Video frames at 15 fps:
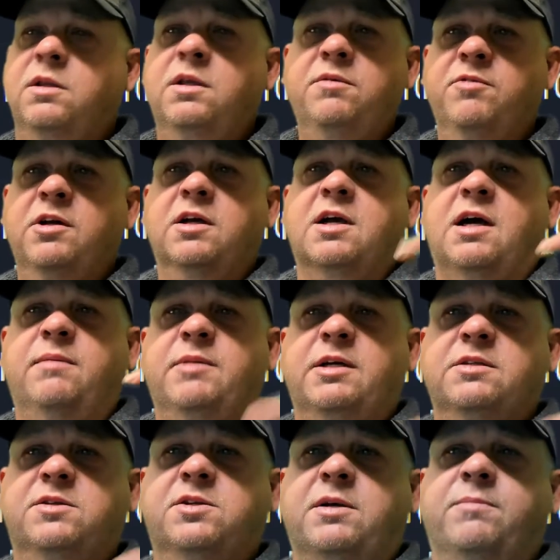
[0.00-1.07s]
in the
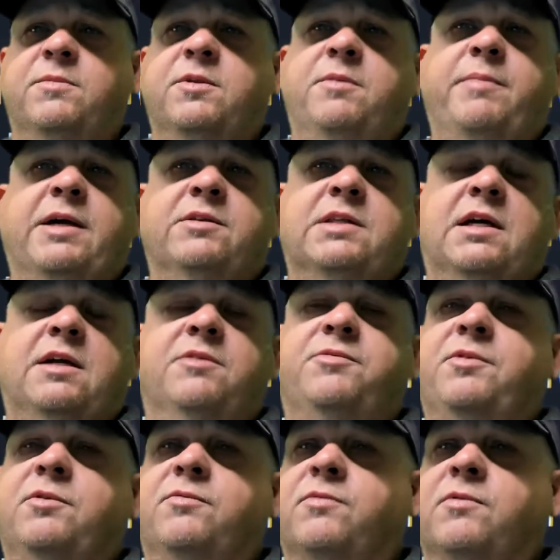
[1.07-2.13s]
comments something about that if
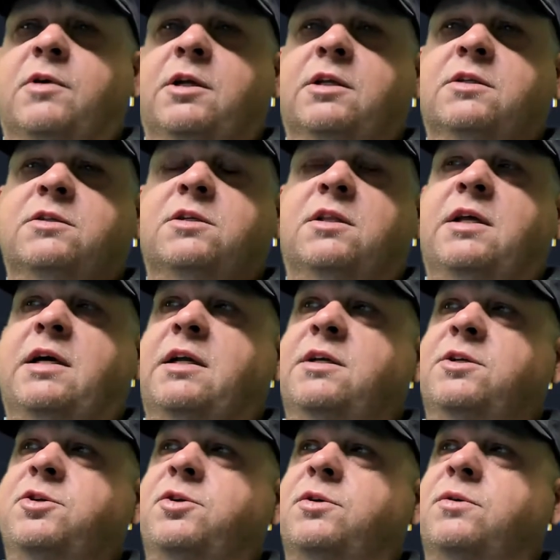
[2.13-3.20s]
you've run into that
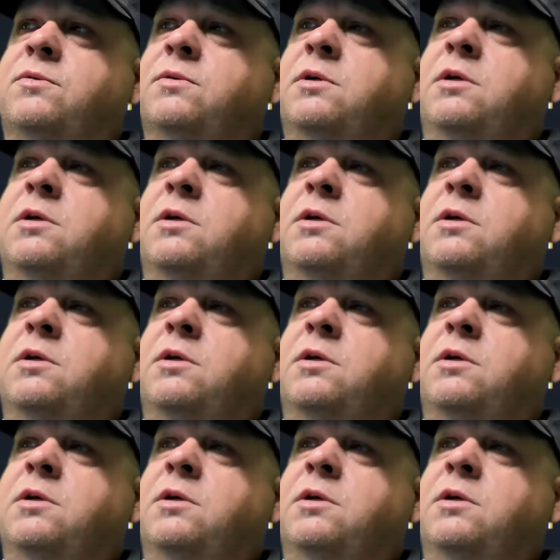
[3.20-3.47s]
issue.